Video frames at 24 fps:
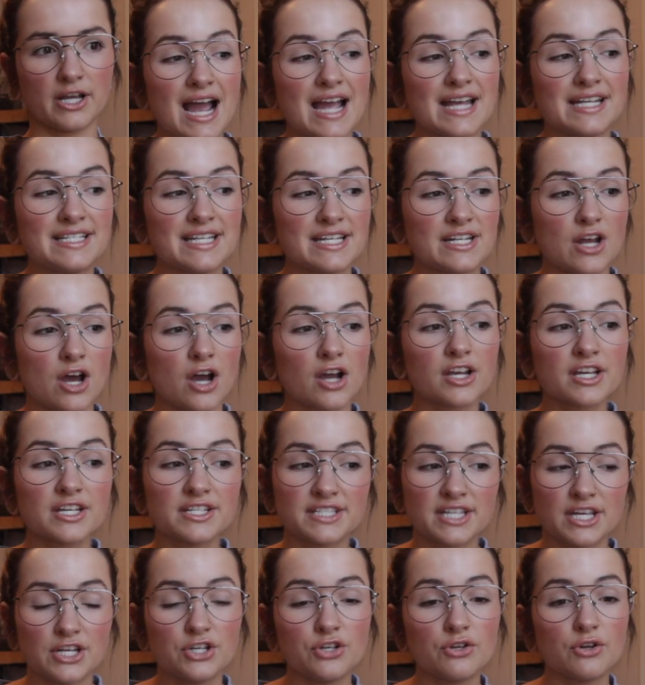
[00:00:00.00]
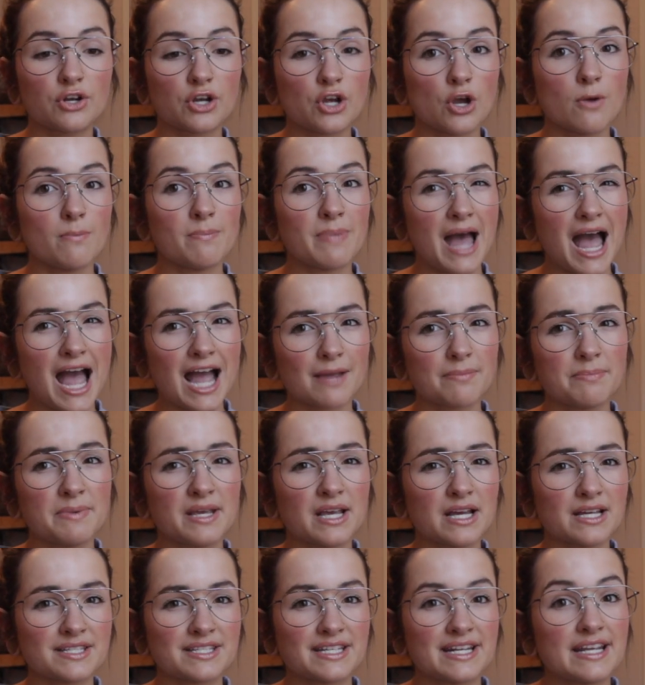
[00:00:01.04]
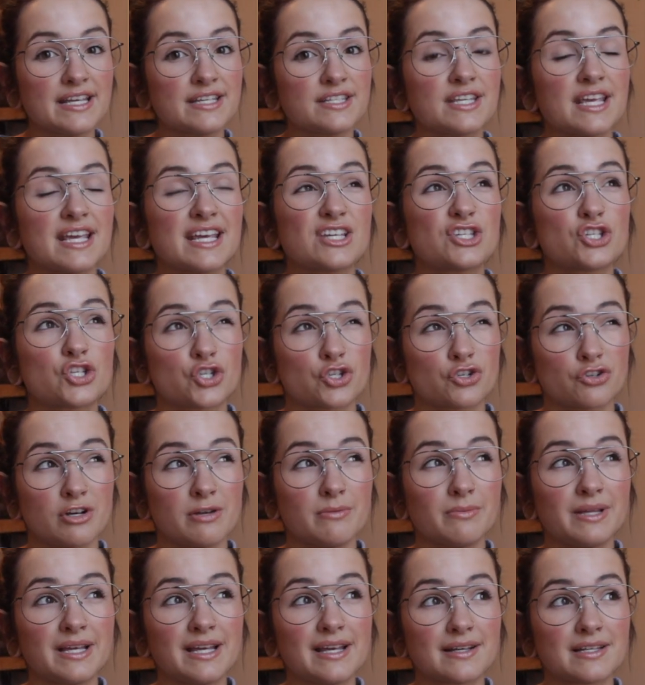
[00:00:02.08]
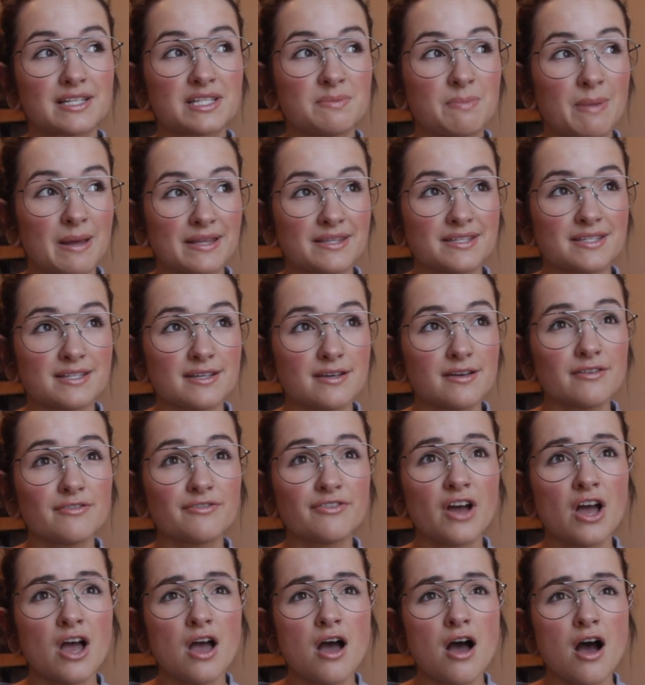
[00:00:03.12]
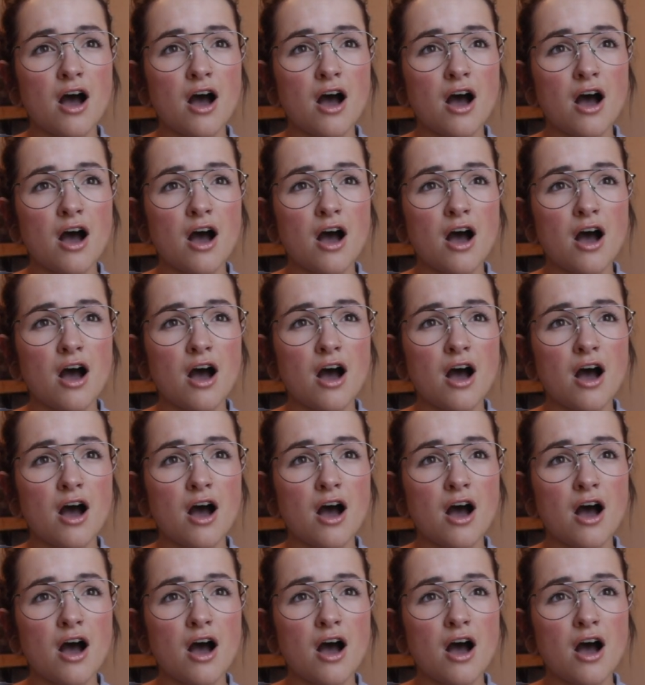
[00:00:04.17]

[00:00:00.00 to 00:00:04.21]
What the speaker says: I did not continue to go back because it is extremely expensive.